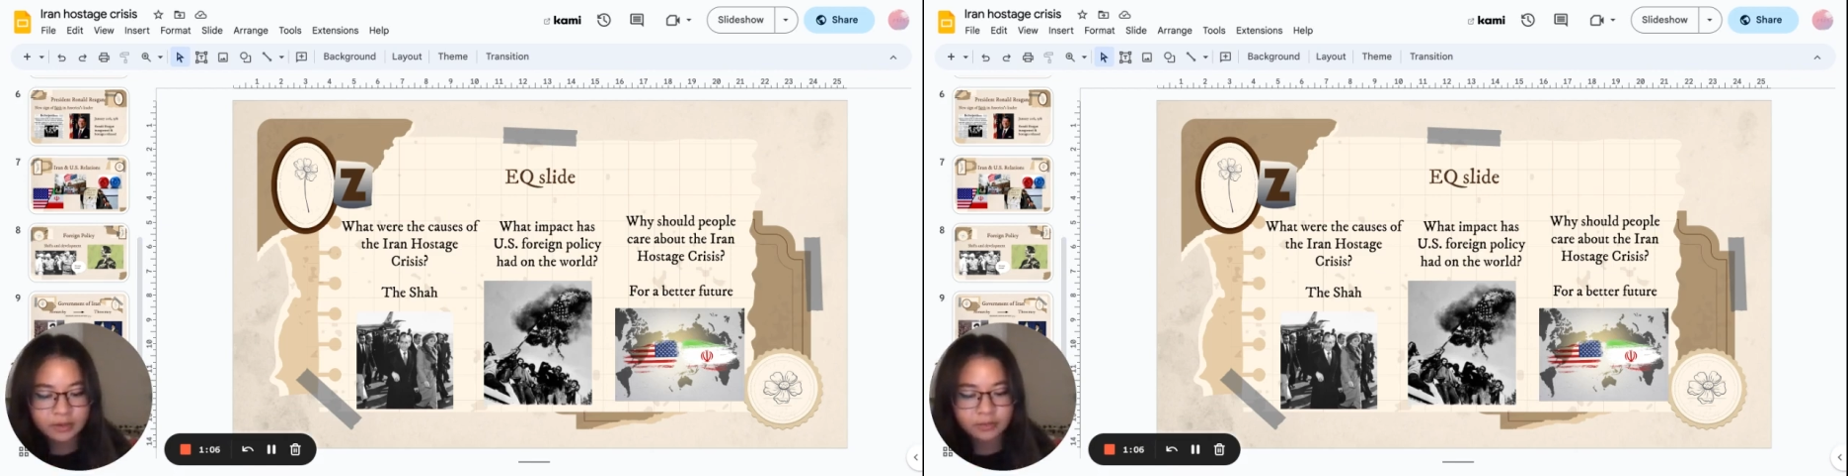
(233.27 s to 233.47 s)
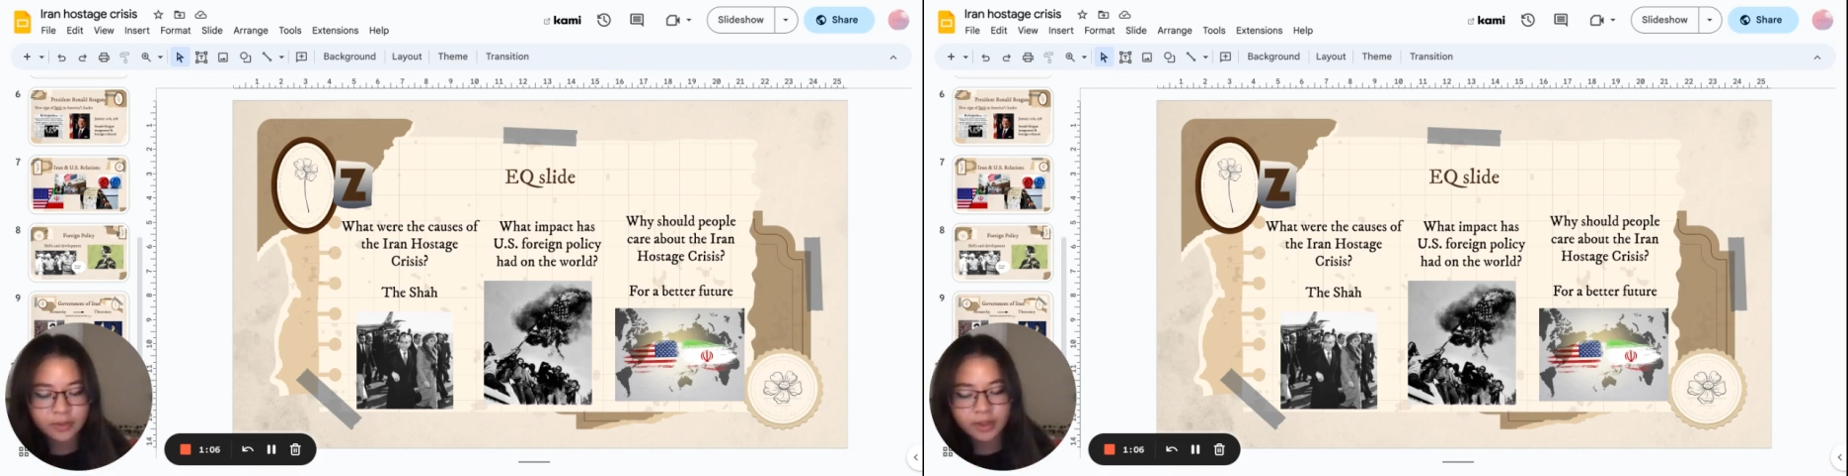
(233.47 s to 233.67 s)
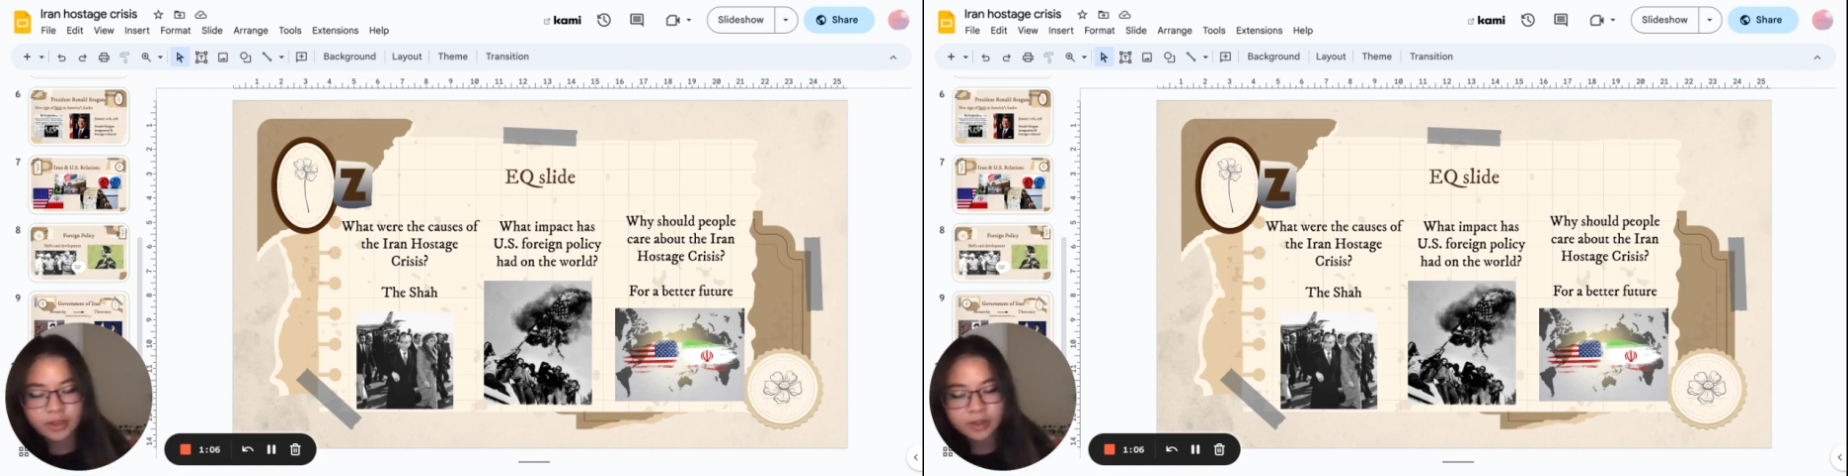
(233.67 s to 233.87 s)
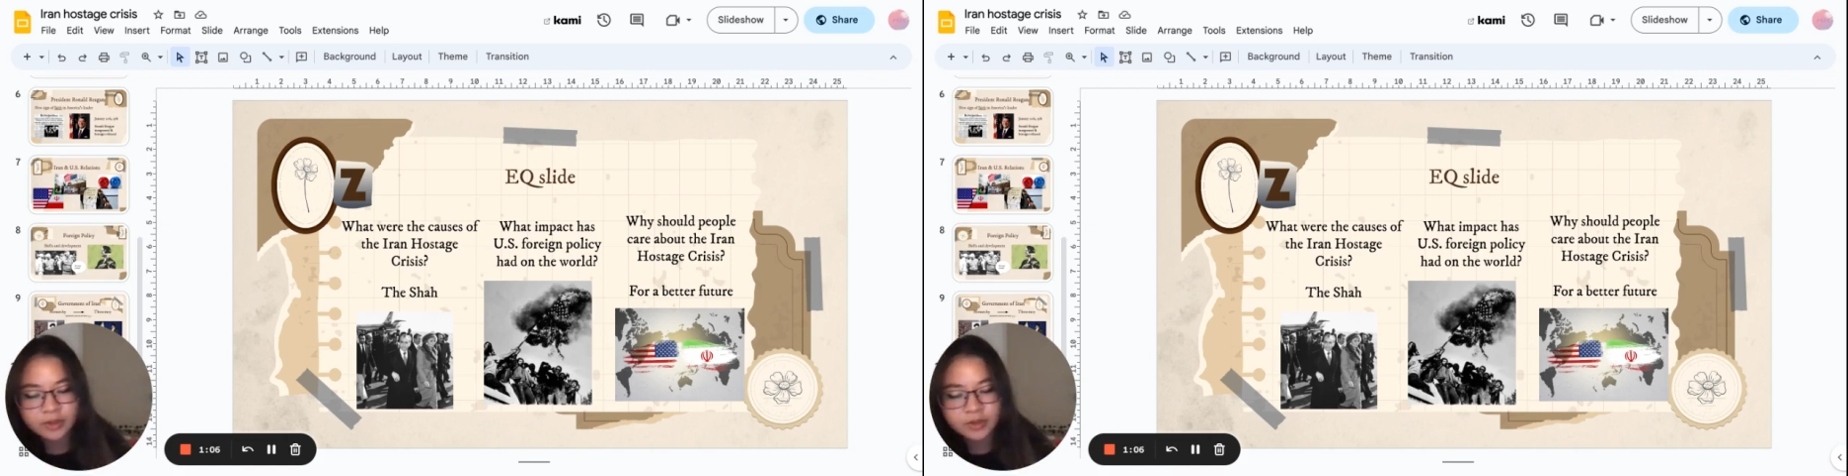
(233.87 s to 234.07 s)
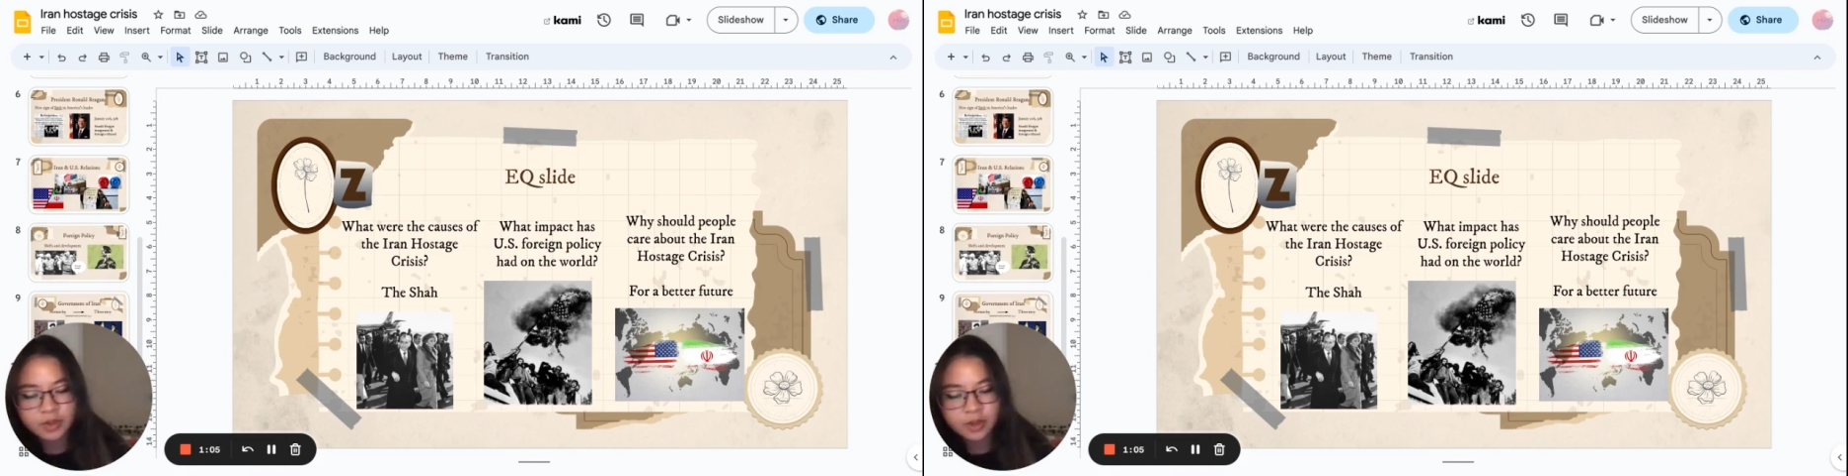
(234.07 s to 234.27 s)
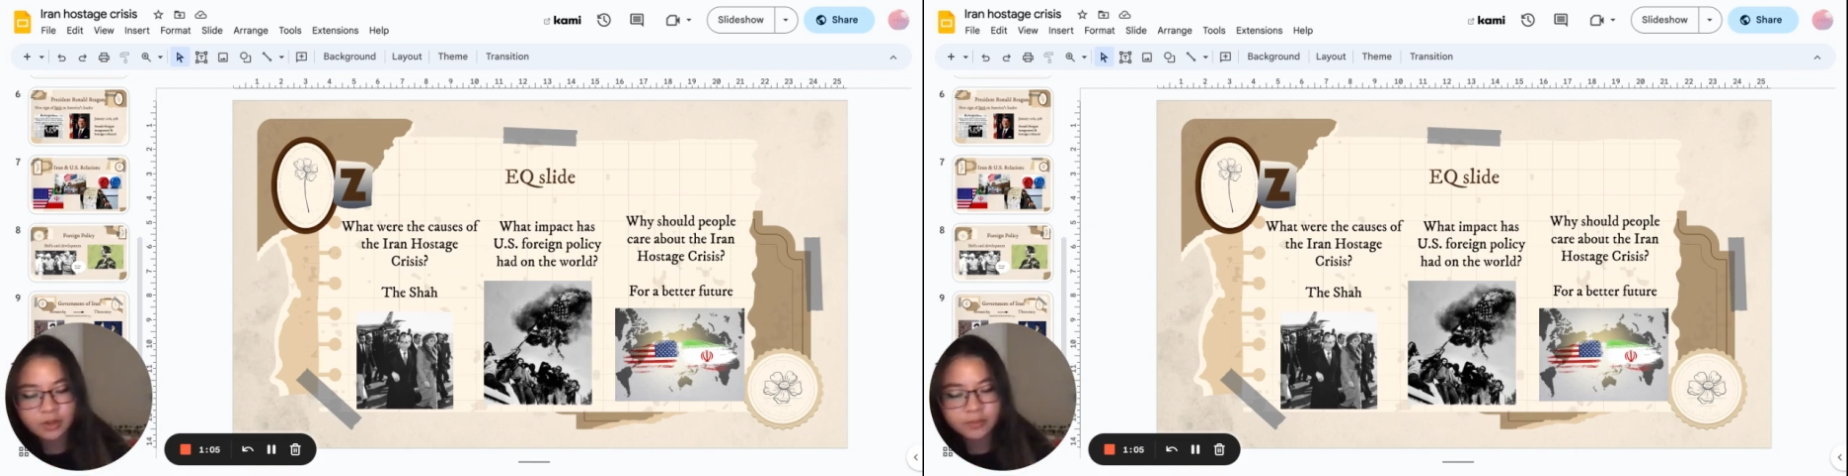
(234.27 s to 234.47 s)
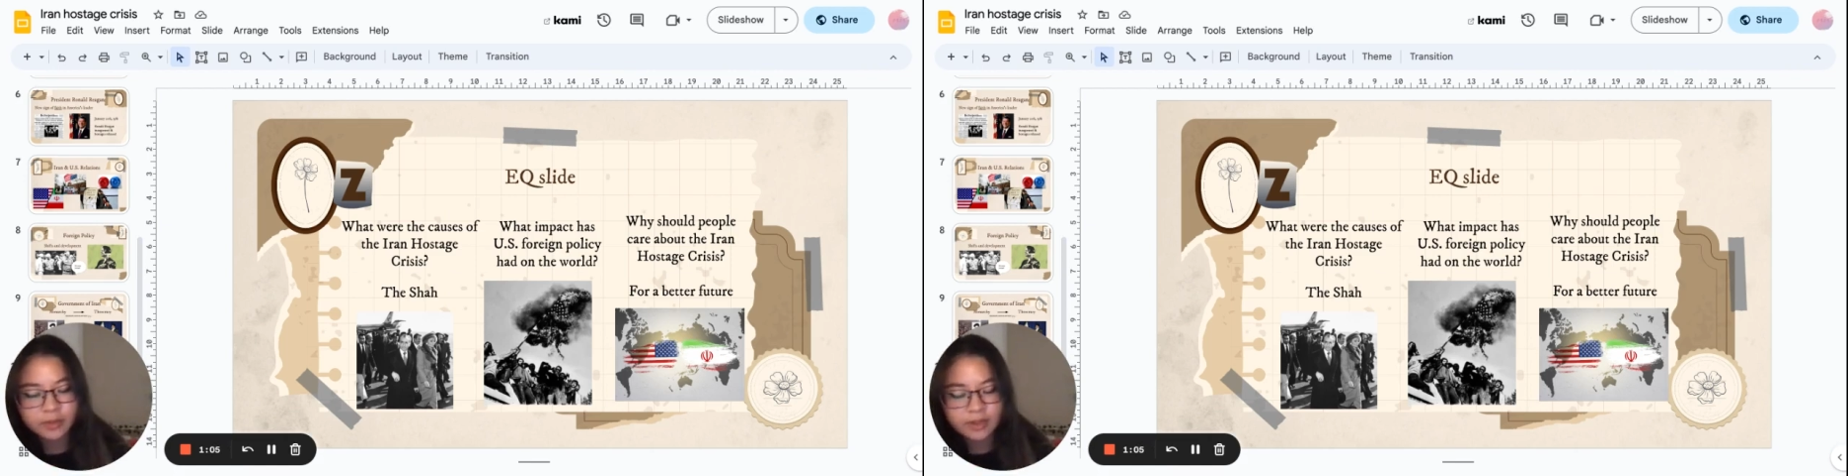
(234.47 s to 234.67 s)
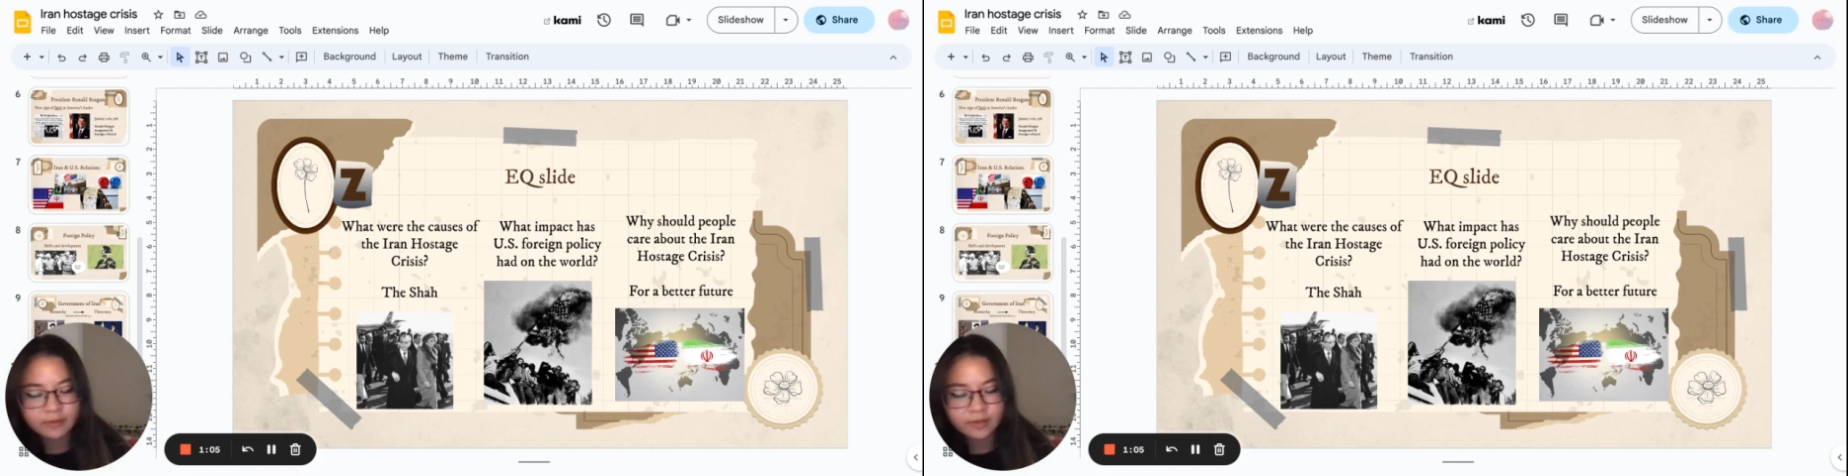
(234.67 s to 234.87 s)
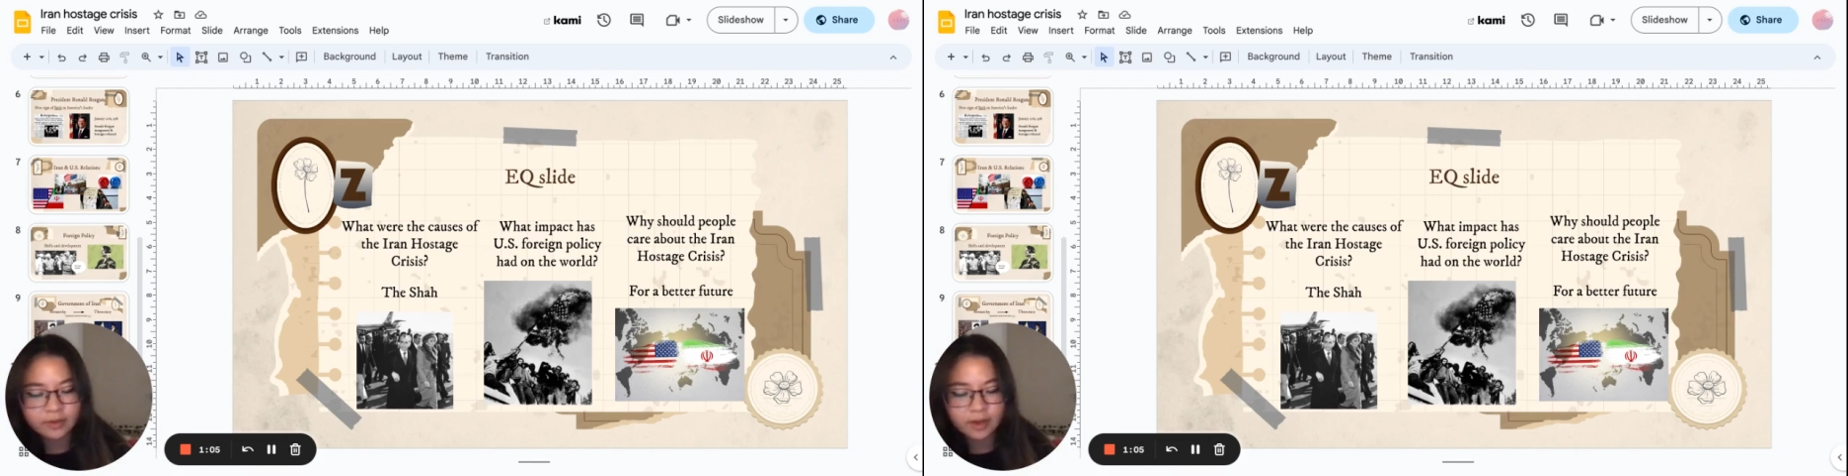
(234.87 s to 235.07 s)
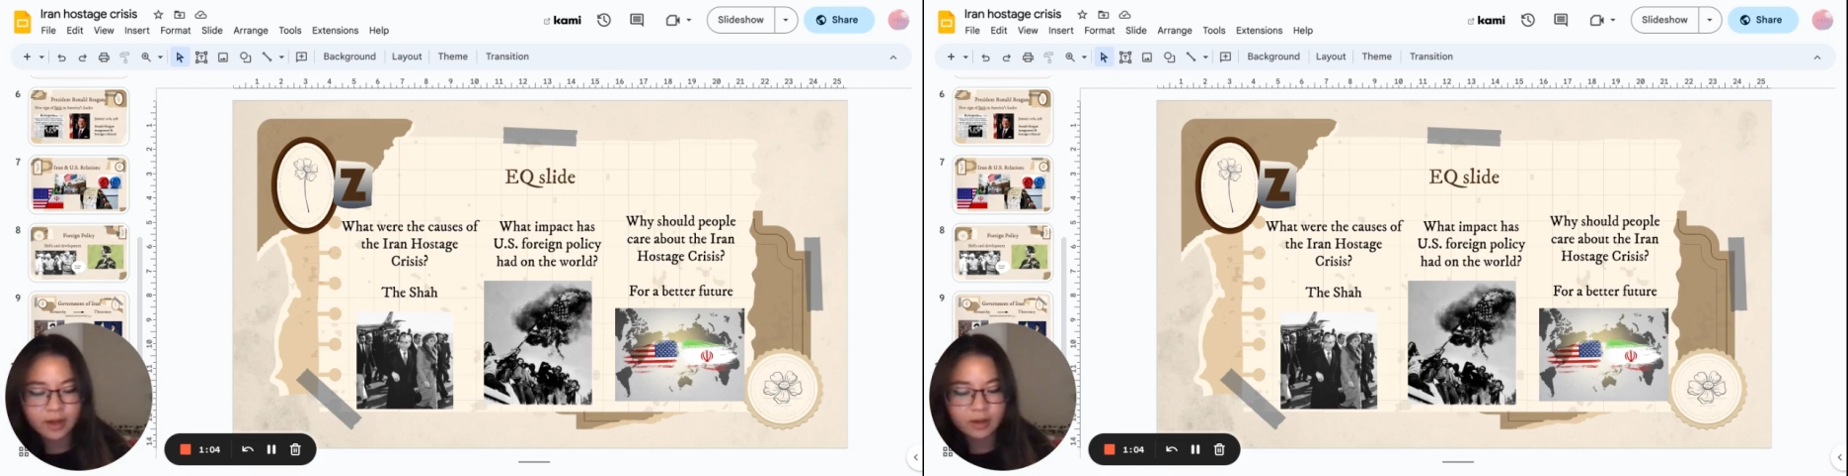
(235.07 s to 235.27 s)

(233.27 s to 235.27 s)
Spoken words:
and Iranians started believing